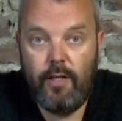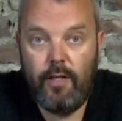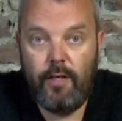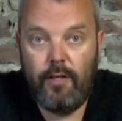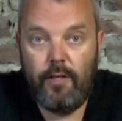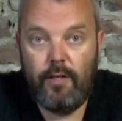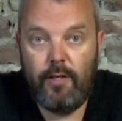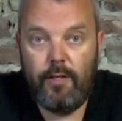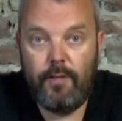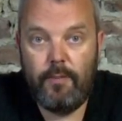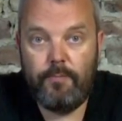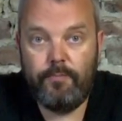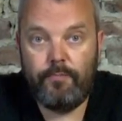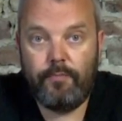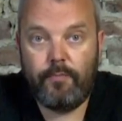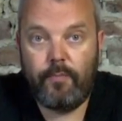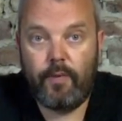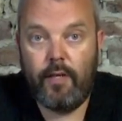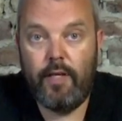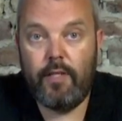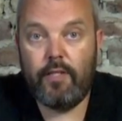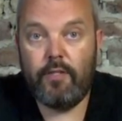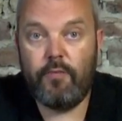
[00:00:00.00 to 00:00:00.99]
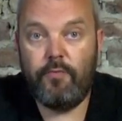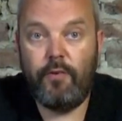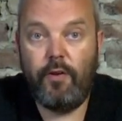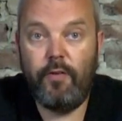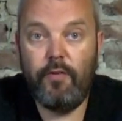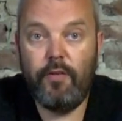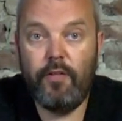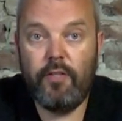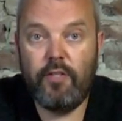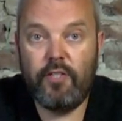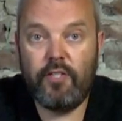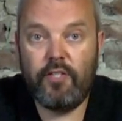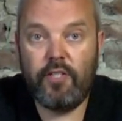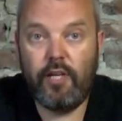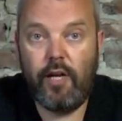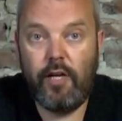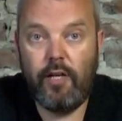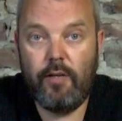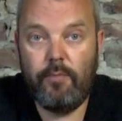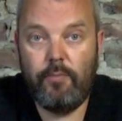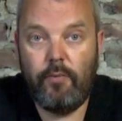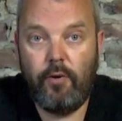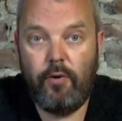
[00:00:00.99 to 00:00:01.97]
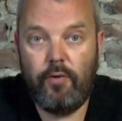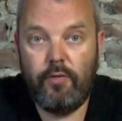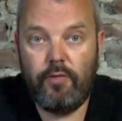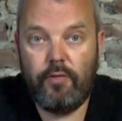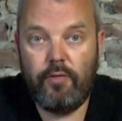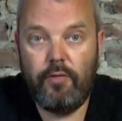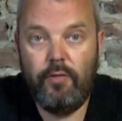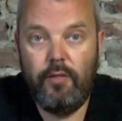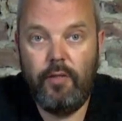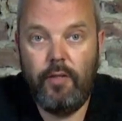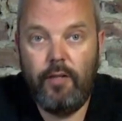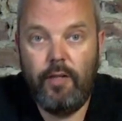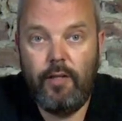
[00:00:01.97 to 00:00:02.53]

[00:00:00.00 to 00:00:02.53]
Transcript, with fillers: Um, it's a very silent motor,